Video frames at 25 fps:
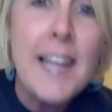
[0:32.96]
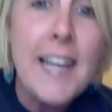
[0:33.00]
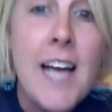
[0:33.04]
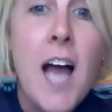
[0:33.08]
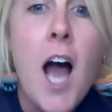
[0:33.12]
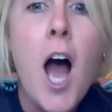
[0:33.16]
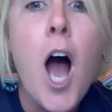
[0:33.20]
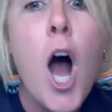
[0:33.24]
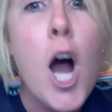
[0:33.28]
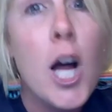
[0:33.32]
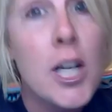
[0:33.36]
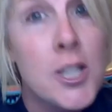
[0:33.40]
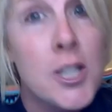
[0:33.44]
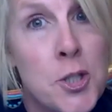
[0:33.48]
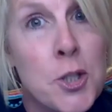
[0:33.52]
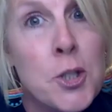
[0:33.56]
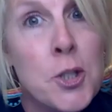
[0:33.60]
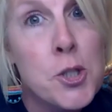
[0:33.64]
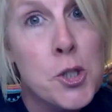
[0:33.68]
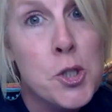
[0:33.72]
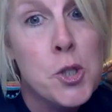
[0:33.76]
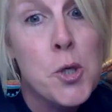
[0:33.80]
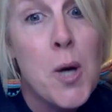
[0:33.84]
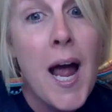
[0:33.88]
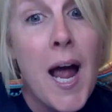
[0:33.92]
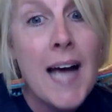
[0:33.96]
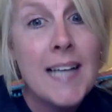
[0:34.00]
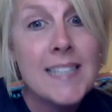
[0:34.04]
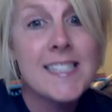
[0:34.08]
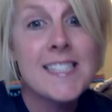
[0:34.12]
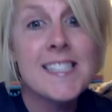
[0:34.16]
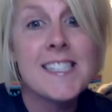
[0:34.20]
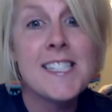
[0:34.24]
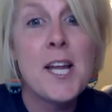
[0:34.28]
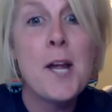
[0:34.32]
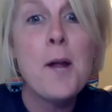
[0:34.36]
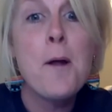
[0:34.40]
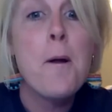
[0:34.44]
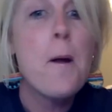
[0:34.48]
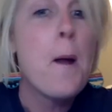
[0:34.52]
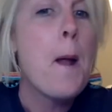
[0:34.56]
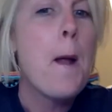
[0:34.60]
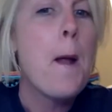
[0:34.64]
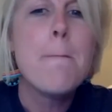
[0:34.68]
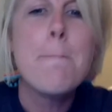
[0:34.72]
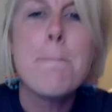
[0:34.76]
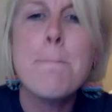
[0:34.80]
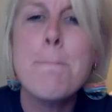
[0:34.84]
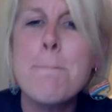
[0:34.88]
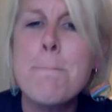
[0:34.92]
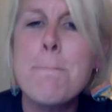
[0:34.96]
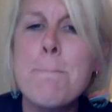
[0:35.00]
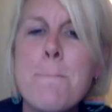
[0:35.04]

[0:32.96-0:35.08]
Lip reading: Either way, it doesn't look good. Doesn't look good.